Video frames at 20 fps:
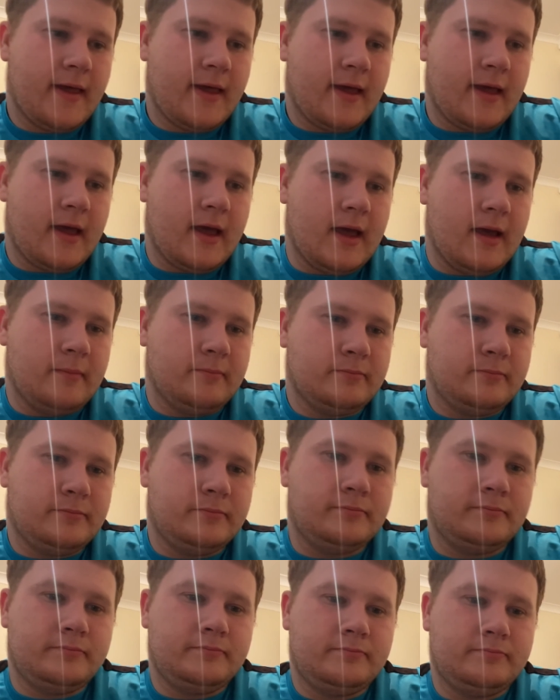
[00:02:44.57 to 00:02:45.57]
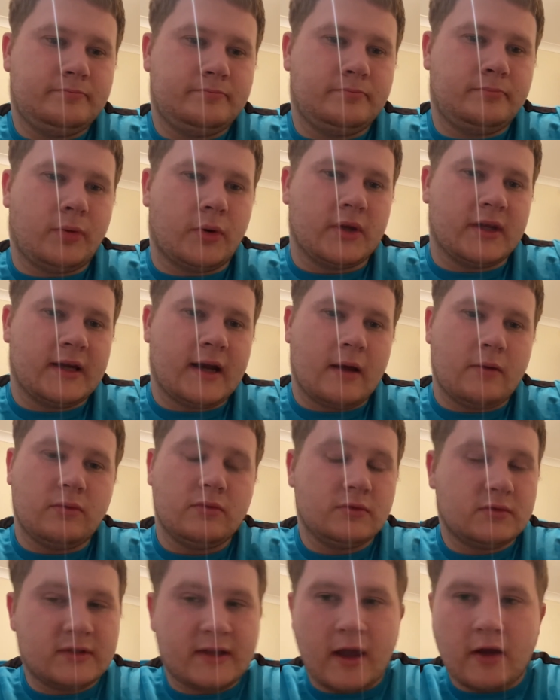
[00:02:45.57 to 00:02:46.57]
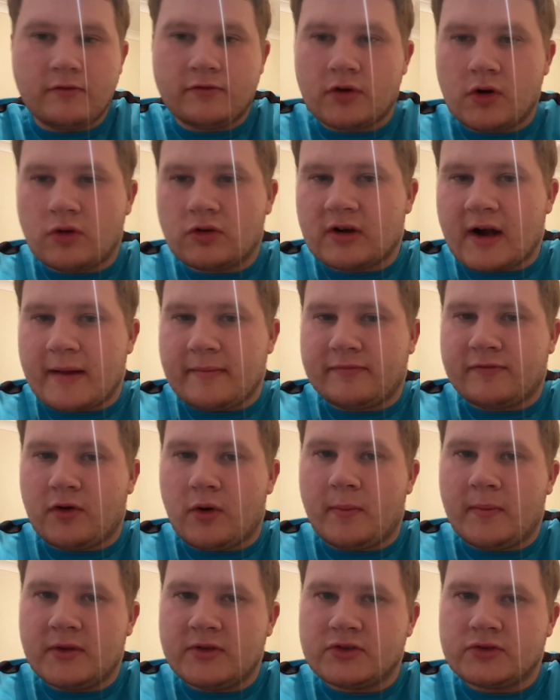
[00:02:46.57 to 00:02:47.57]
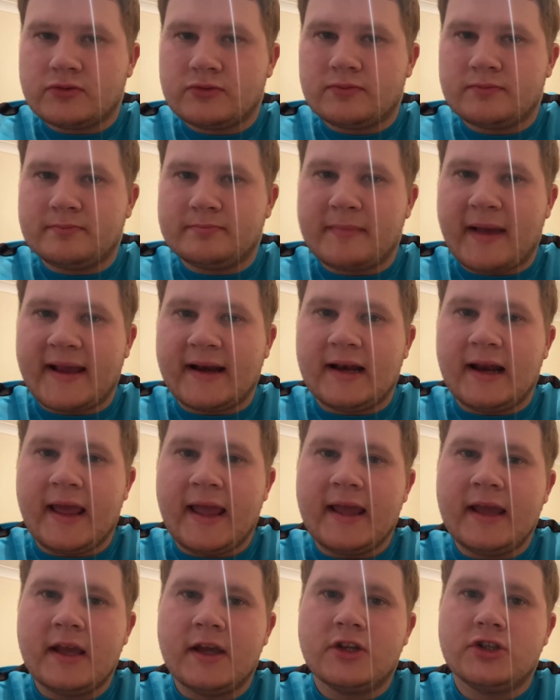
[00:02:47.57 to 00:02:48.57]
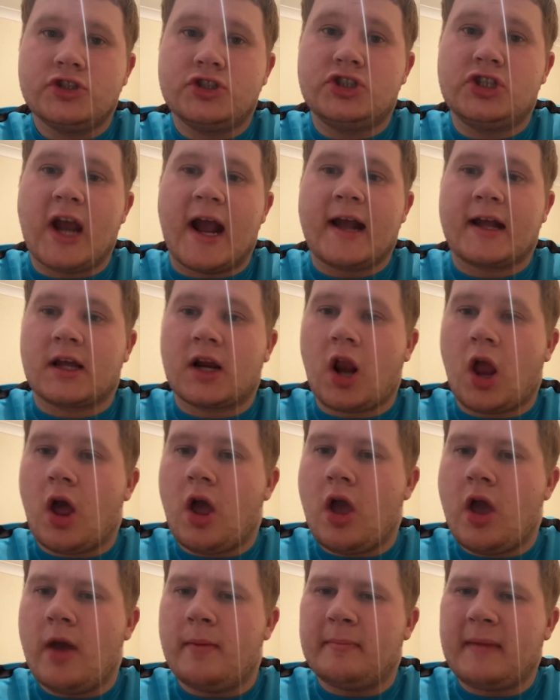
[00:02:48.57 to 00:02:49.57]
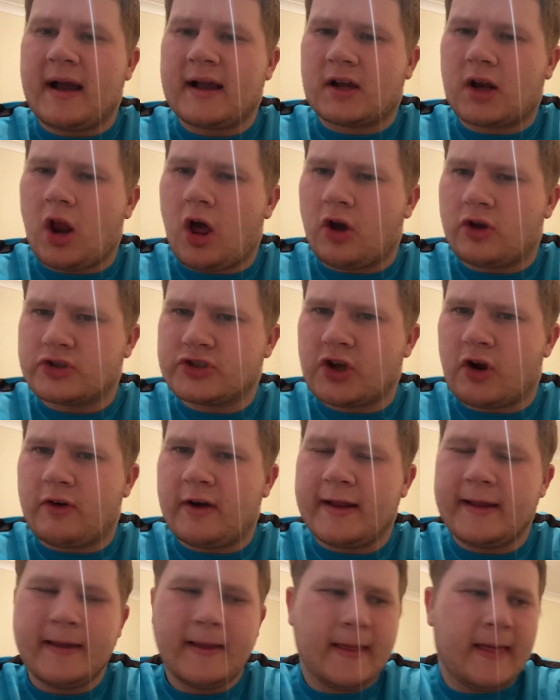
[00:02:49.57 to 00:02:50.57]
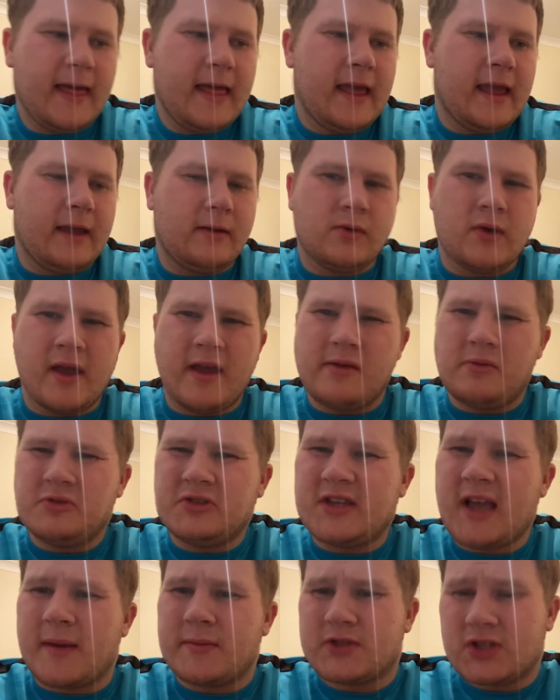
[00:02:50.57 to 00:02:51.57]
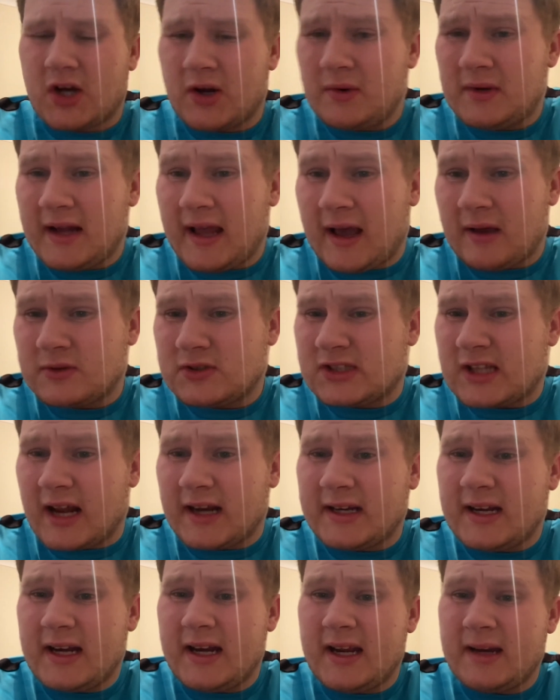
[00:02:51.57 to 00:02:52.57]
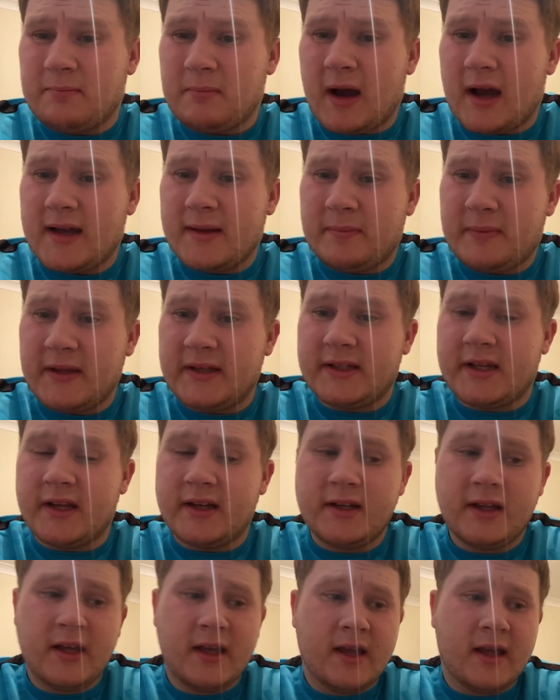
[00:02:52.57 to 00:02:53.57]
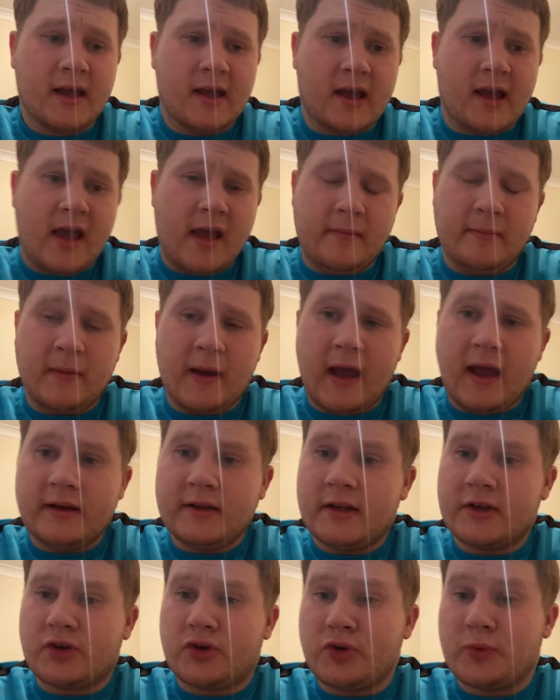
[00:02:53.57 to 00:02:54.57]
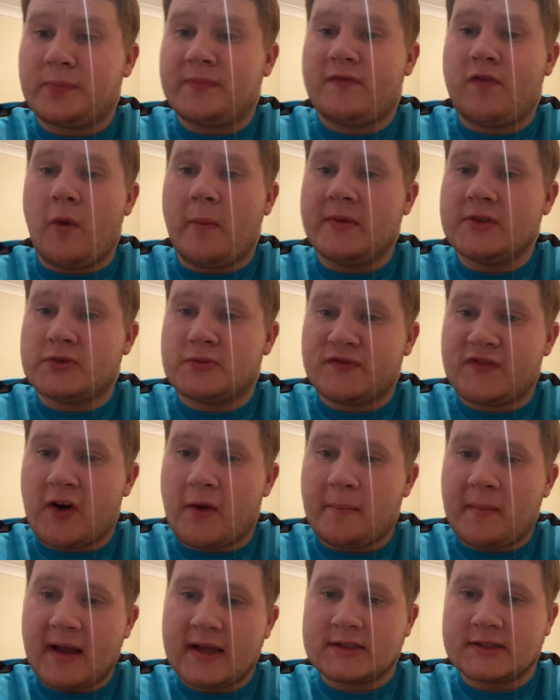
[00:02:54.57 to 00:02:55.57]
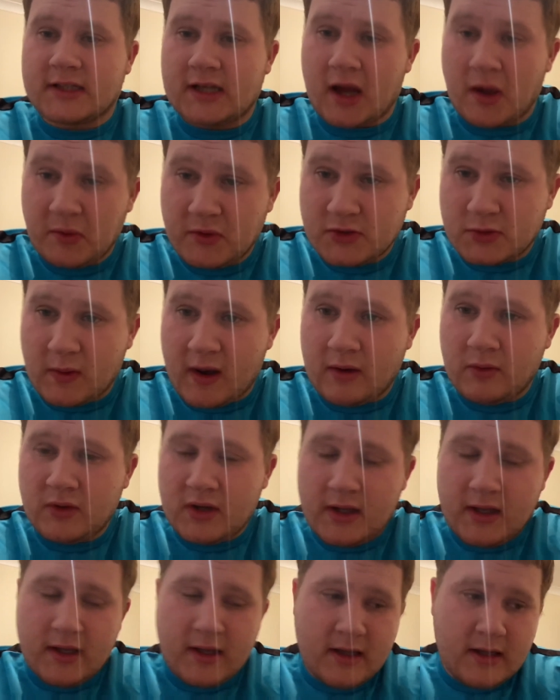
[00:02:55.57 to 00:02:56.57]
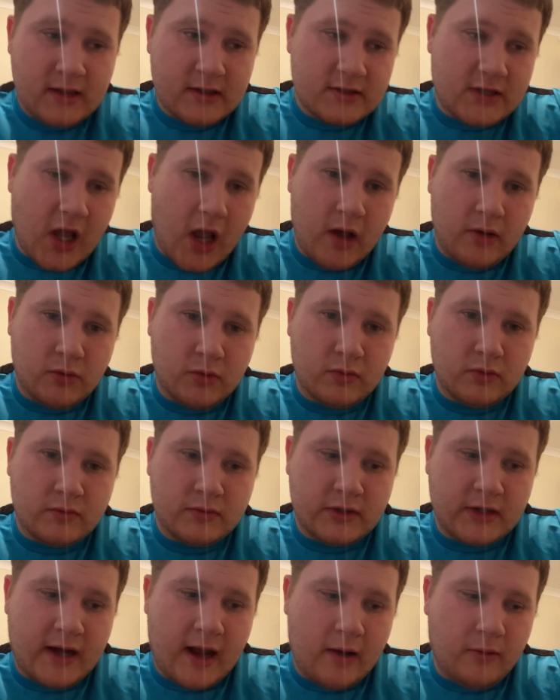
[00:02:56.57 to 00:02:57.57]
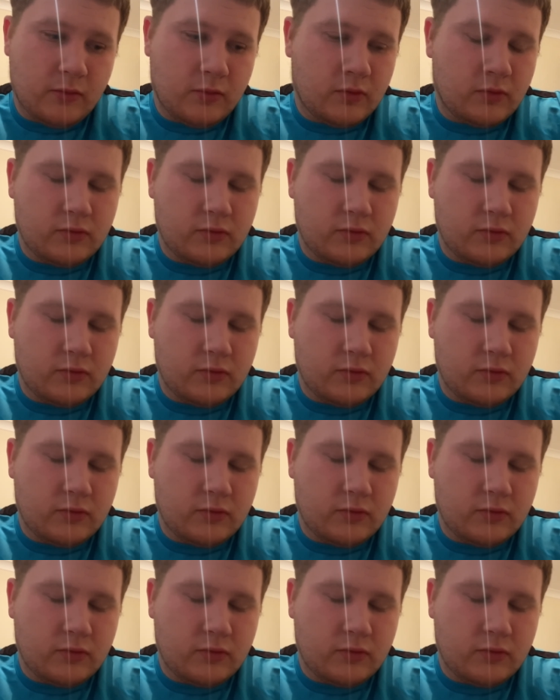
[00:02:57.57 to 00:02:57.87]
But, you know, the overall great performance, mainly Matt Clark, he was absolutely outstanding, in my opinion, and a good performance from Max Lowe as well. So, you know,